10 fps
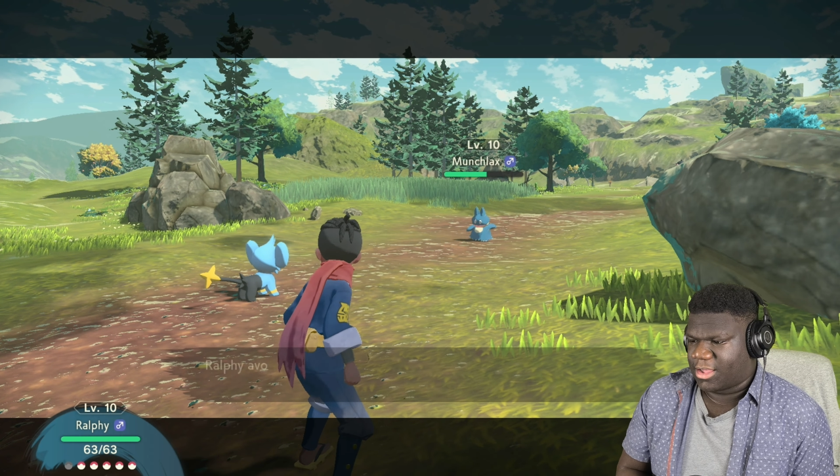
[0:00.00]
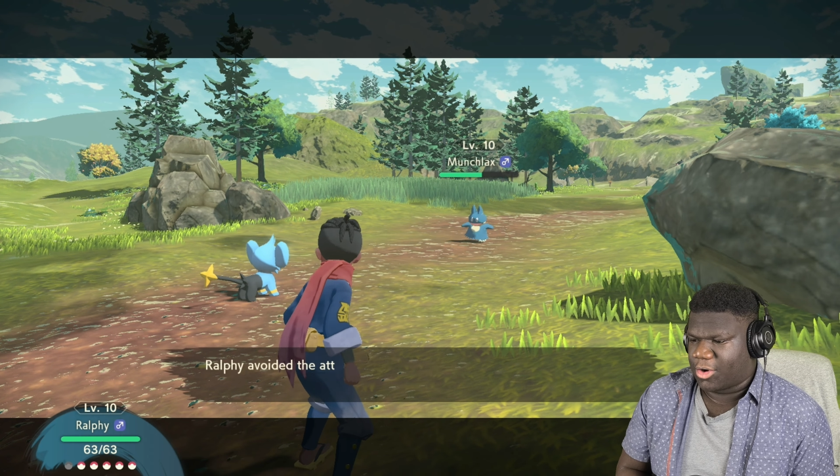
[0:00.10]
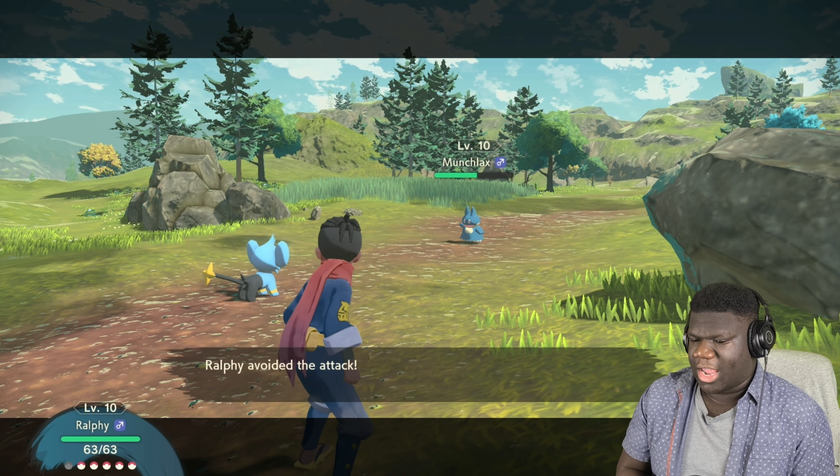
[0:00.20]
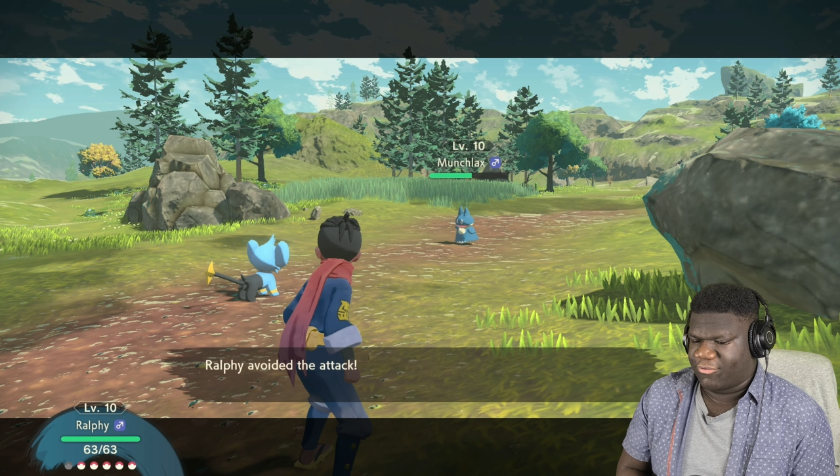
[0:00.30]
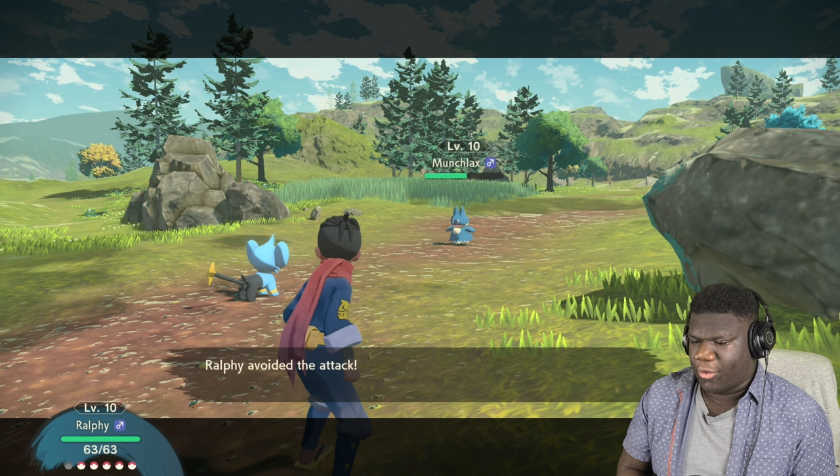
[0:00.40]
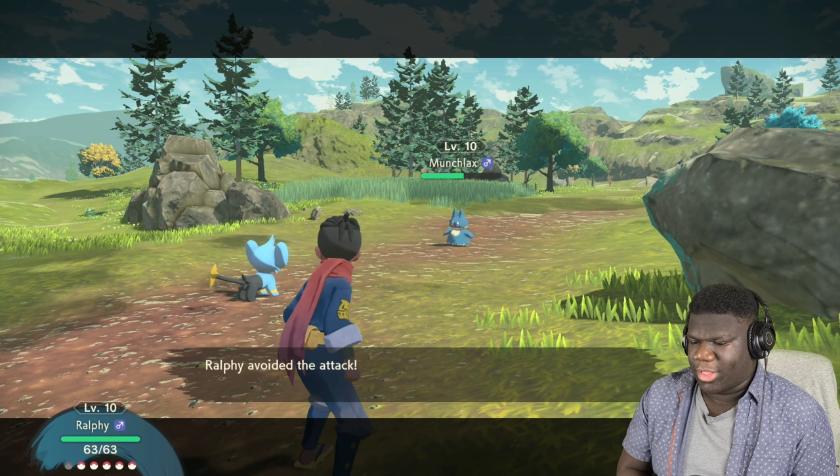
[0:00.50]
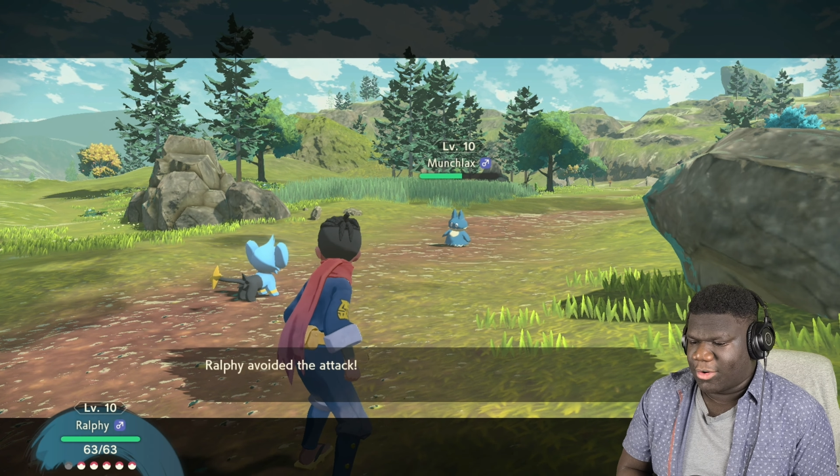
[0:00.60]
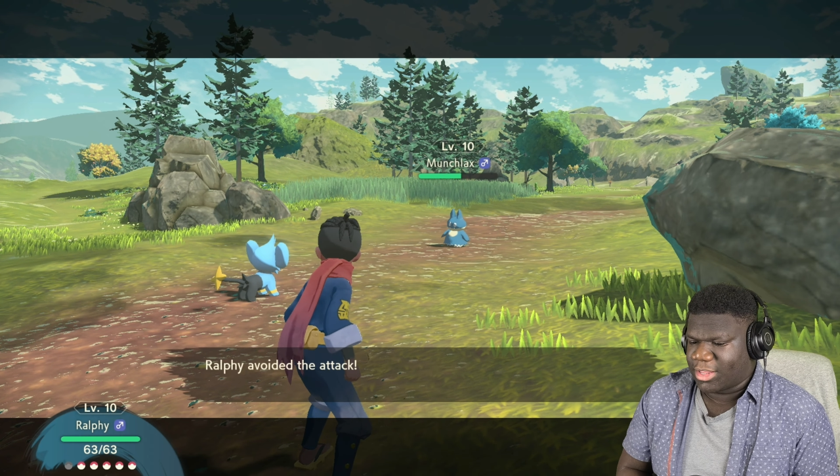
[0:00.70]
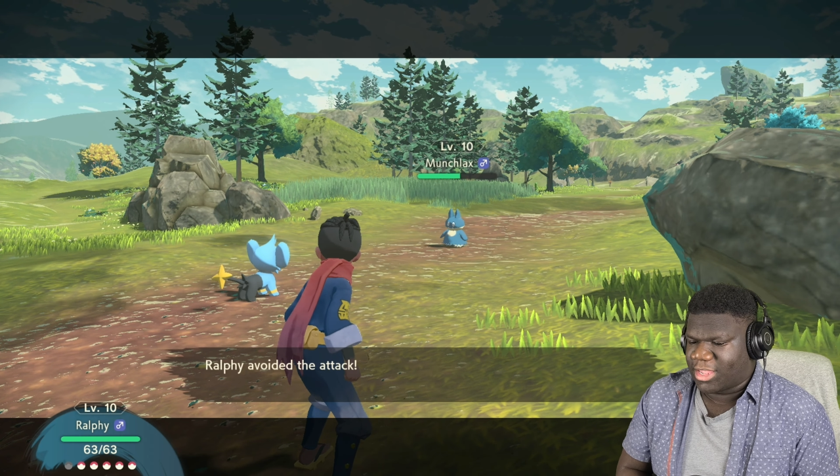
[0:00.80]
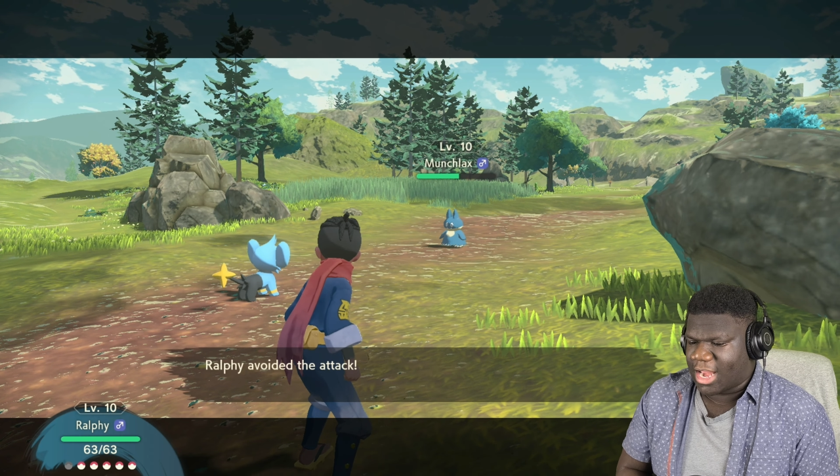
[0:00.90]
Okay,
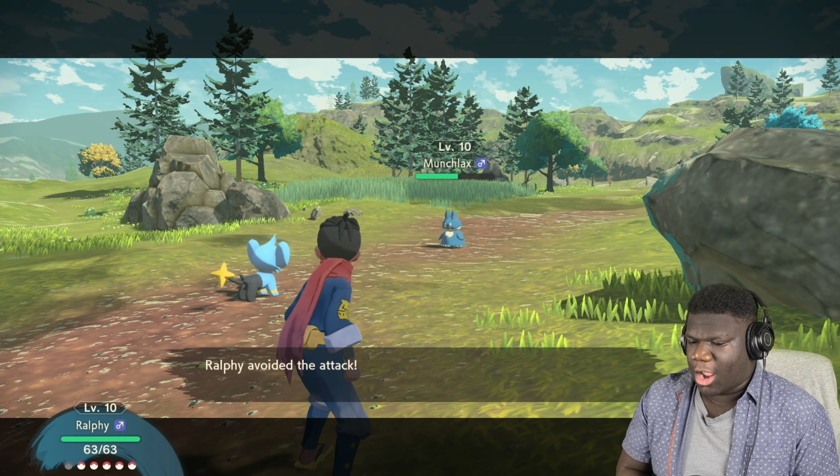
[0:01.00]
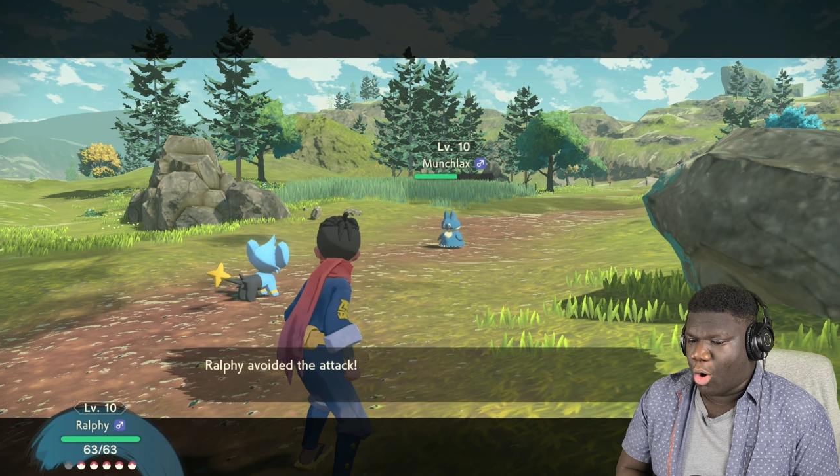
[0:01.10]
rollout is getting,